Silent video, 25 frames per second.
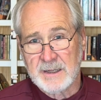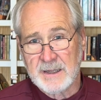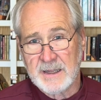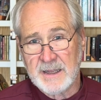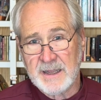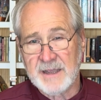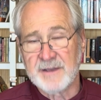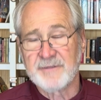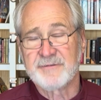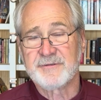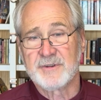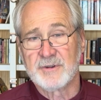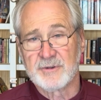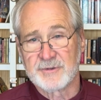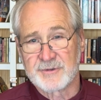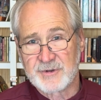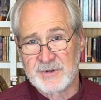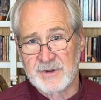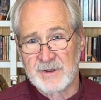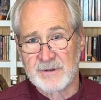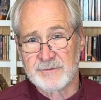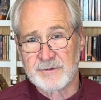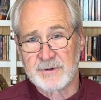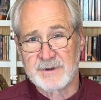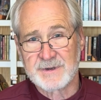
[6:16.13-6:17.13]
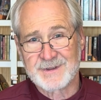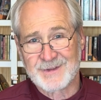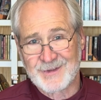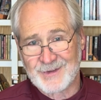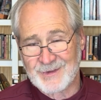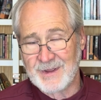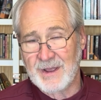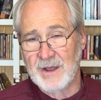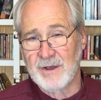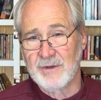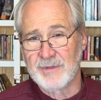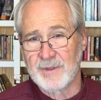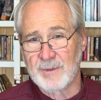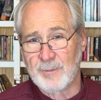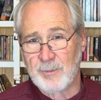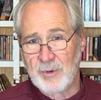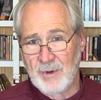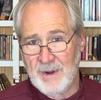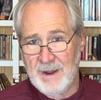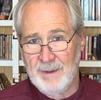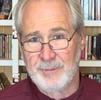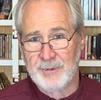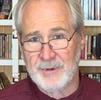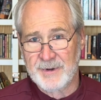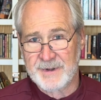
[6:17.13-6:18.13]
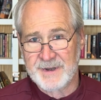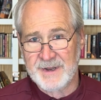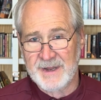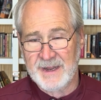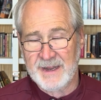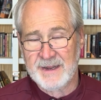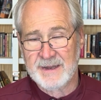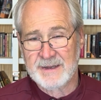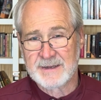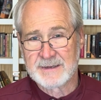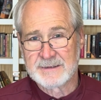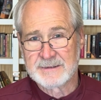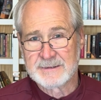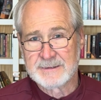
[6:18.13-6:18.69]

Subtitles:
If your children sell the property,